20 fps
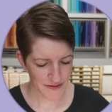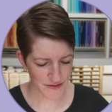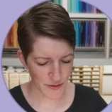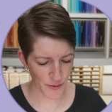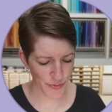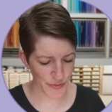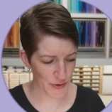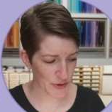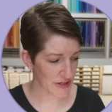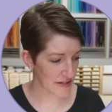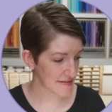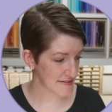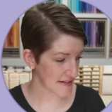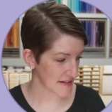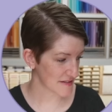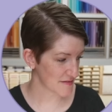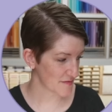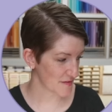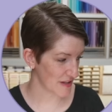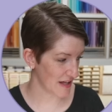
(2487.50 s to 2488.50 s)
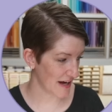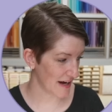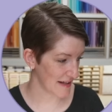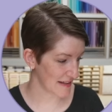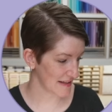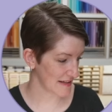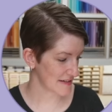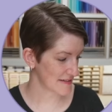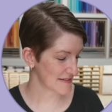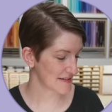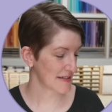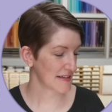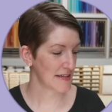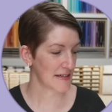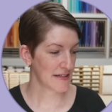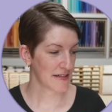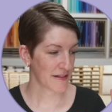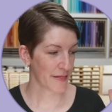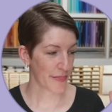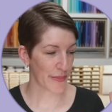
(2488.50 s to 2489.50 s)
So 36 for the island,
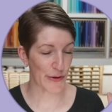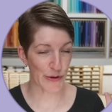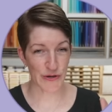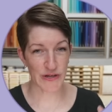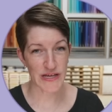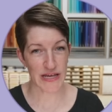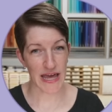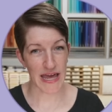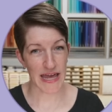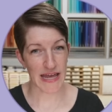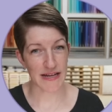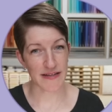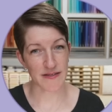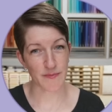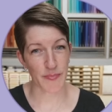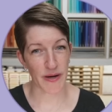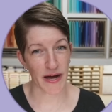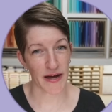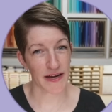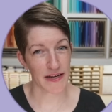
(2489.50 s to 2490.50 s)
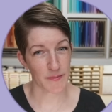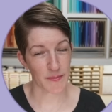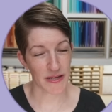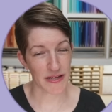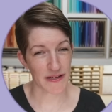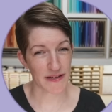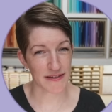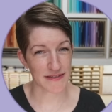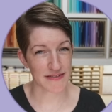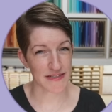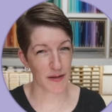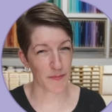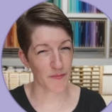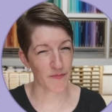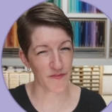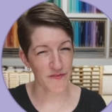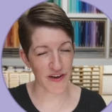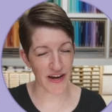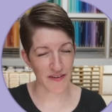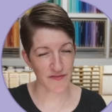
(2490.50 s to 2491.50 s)
38 behind me because
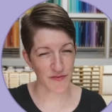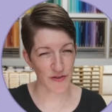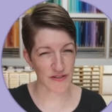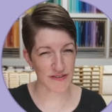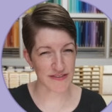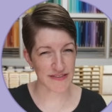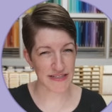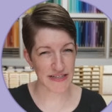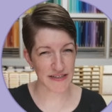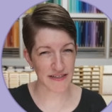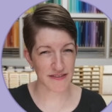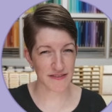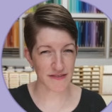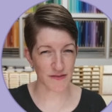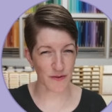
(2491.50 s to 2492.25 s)
I'm five foot six,